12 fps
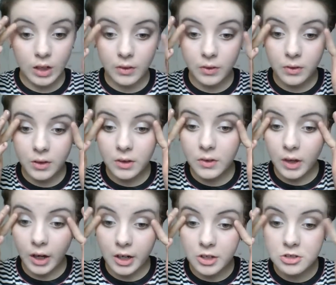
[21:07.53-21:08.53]
I think
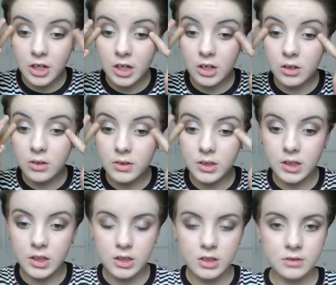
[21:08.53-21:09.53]
the eyeshadow is
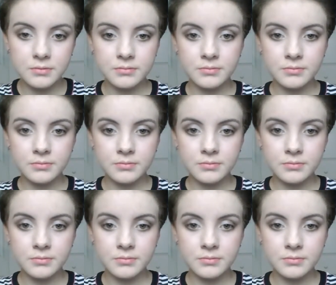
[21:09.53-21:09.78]
good.